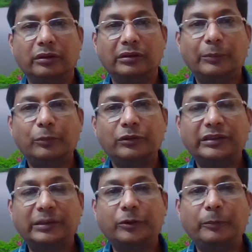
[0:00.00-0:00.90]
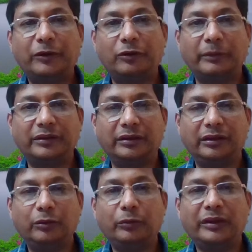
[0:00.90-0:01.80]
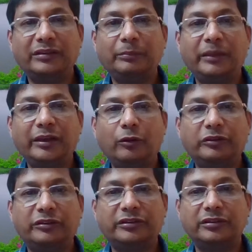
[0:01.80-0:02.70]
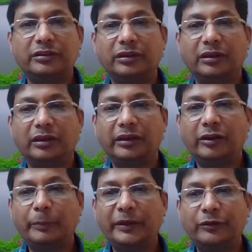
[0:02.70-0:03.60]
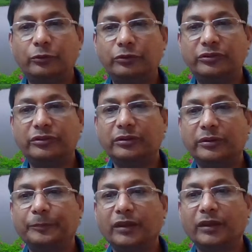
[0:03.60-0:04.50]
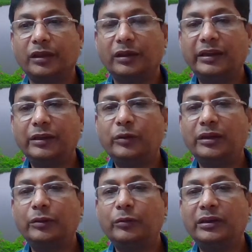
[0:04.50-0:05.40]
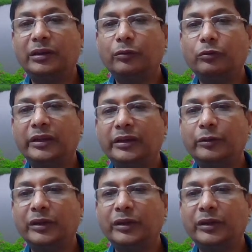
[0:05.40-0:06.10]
Suppose the support vector machine, you can see many codes in the open source that you can download and you can